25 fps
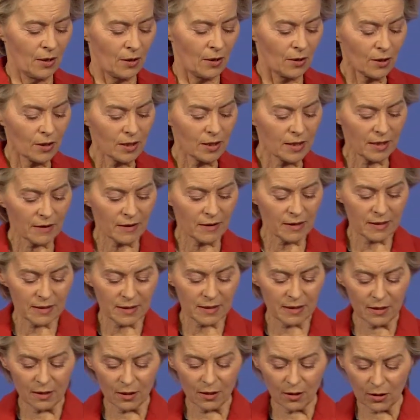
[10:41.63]
Earlier
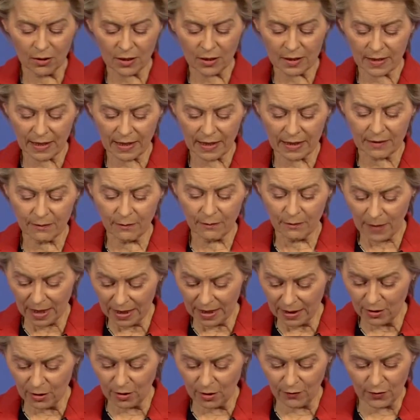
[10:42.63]
this year, alongside
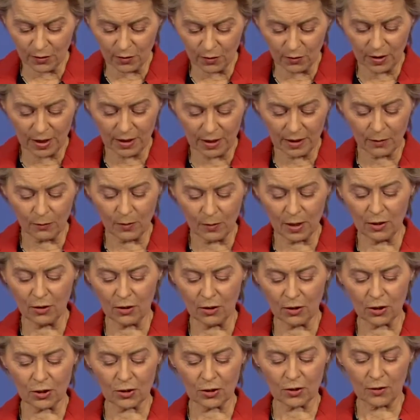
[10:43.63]
many of you here, we
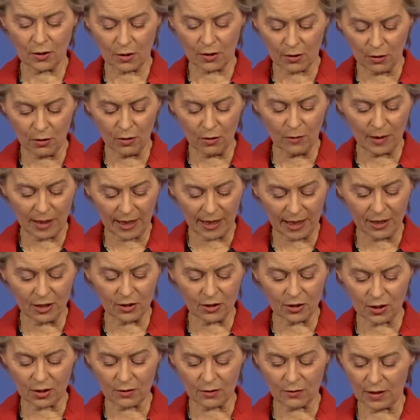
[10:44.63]
launched the Global
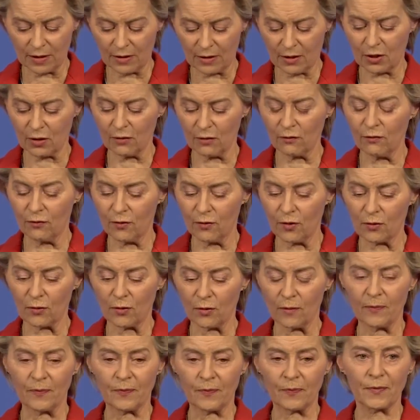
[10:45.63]
Energy Transition
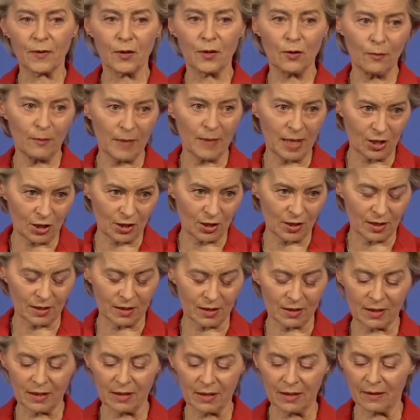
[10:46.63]
Forum. You mentioned
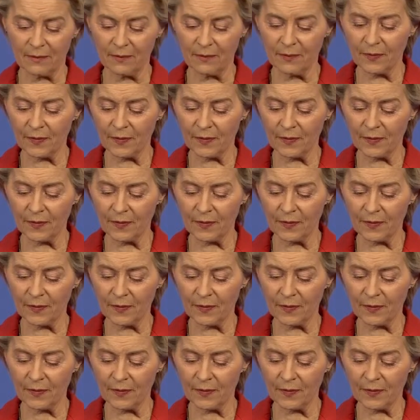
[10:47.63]
it, Keir.